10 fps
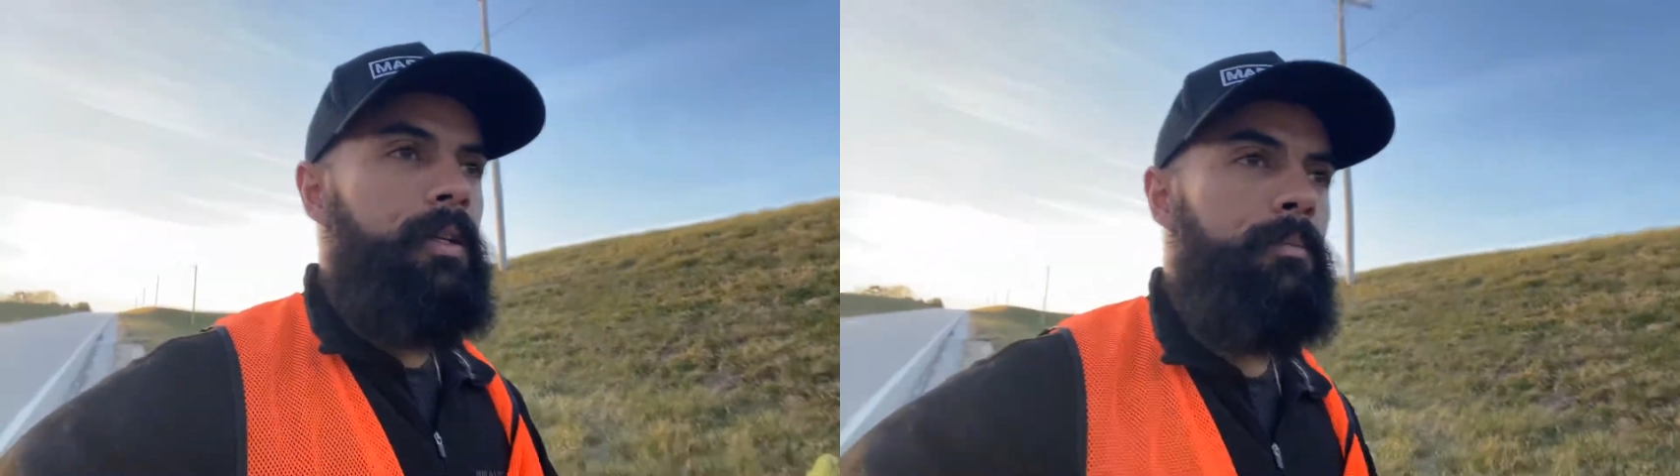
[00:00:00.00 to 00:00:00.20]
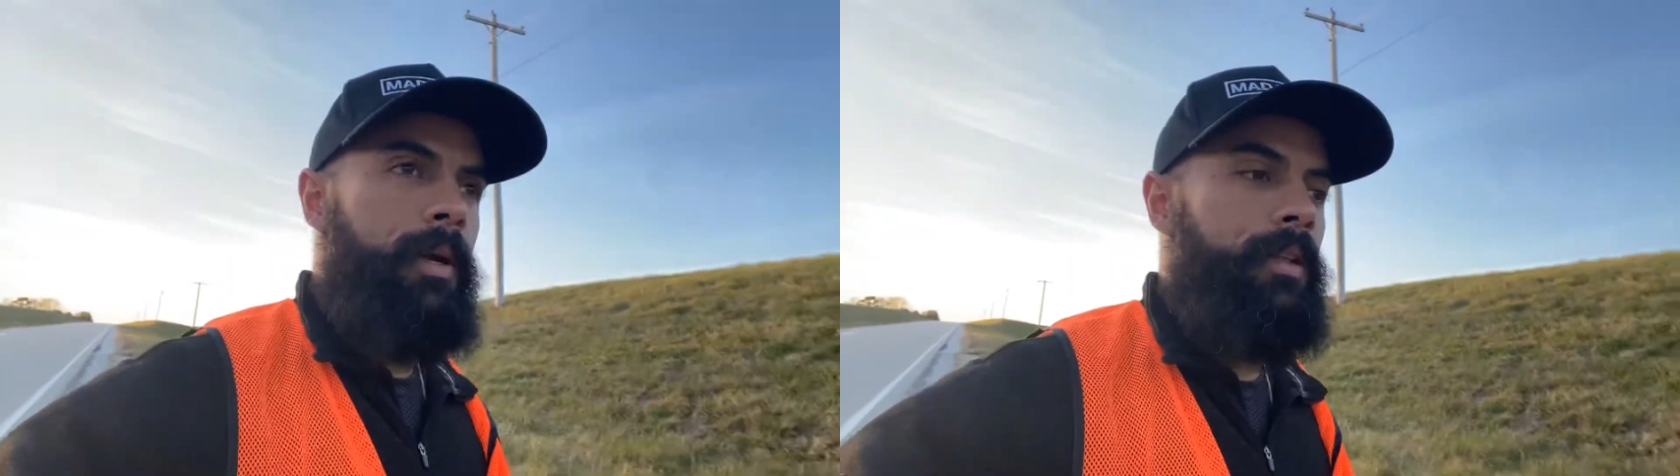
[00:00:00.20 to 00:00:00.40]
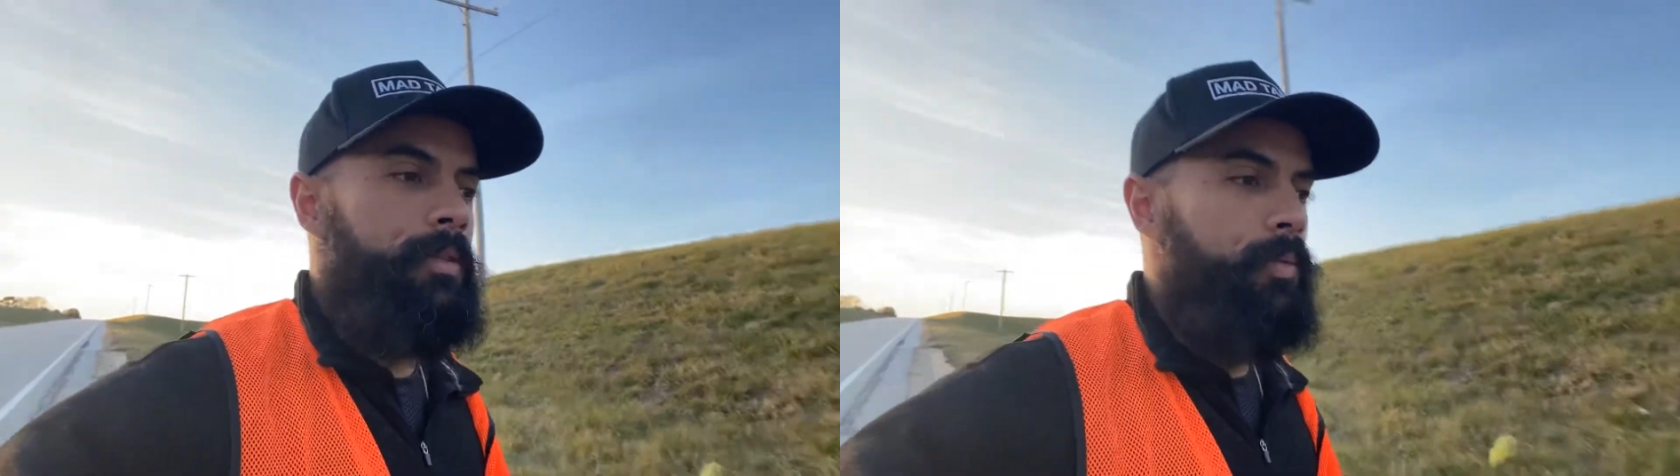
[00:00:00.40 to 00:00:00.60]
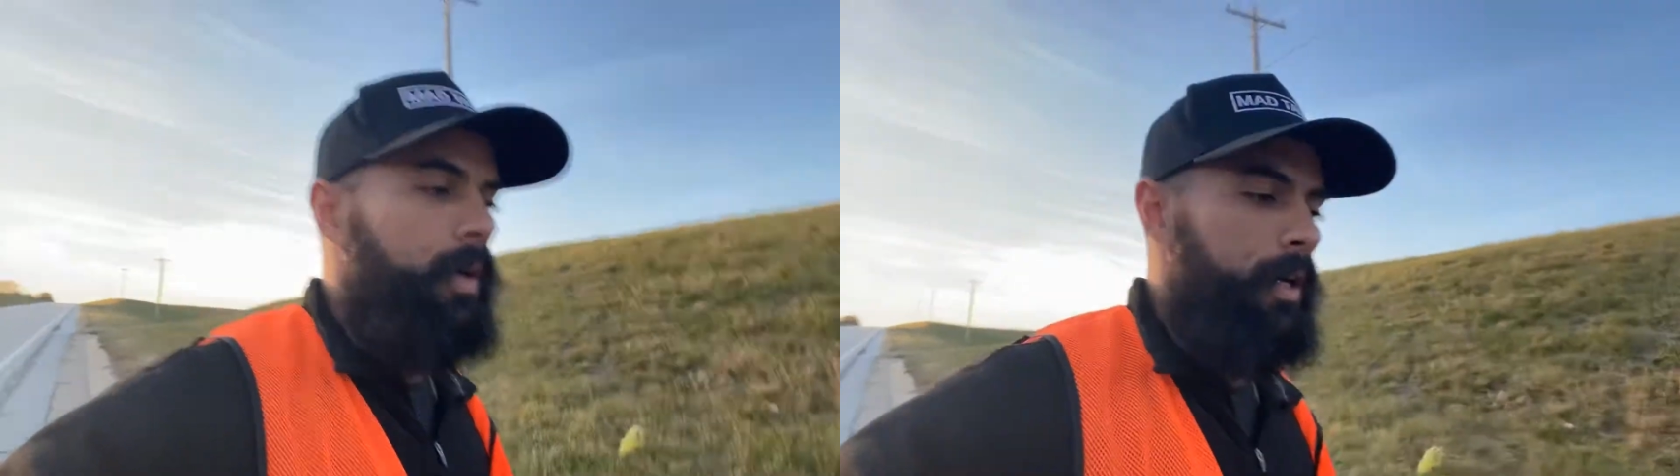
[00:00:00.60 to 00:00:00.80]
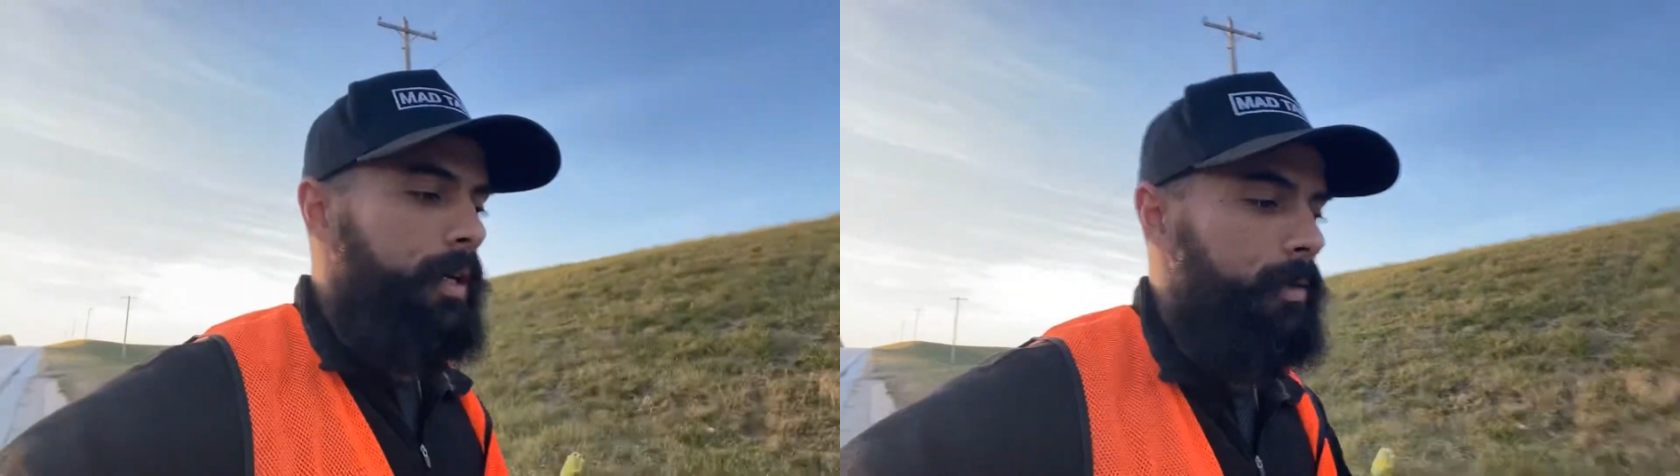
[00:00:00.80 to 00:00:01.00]
by this
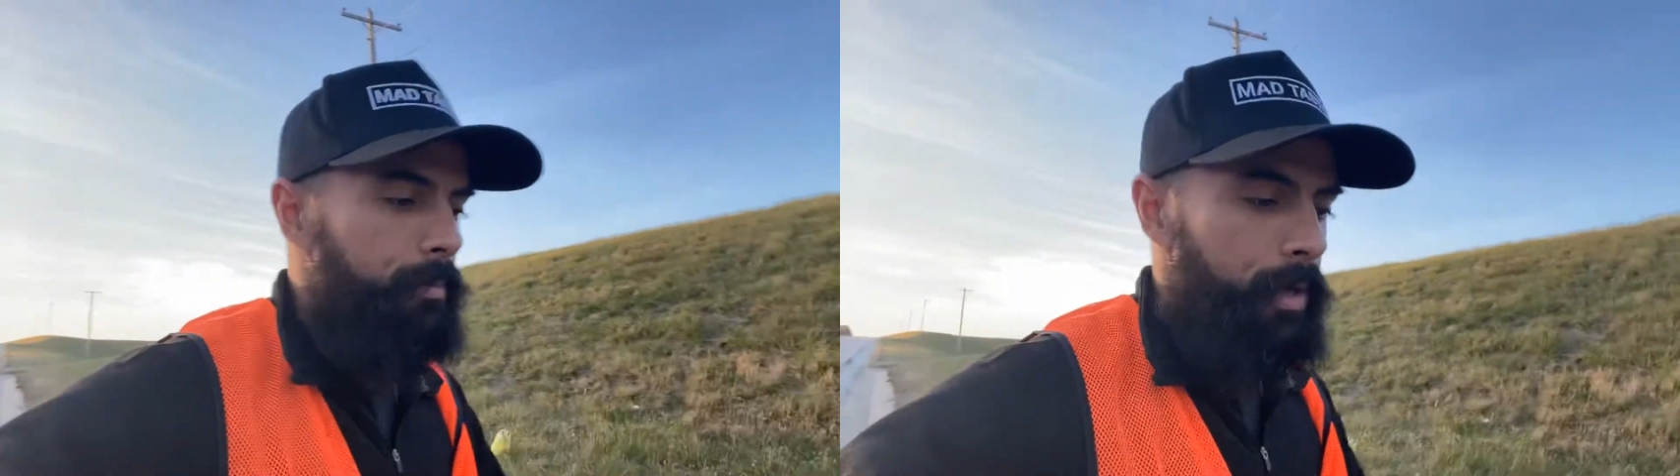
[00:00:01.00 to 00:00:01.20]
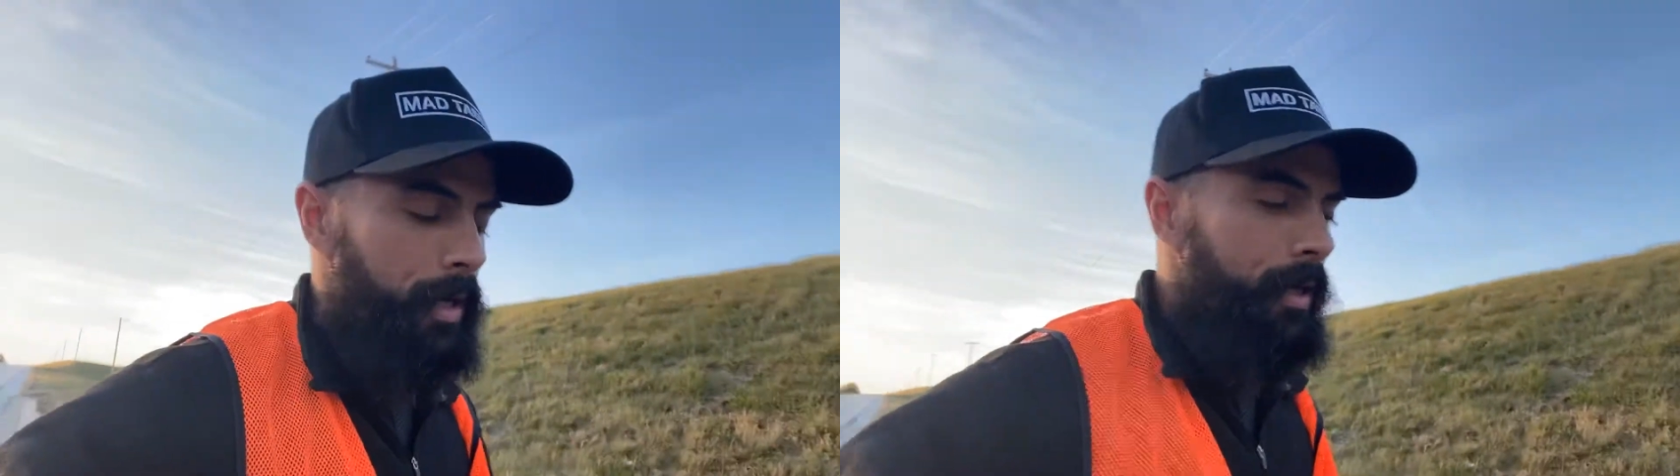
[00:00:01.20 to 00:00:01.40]
walk, but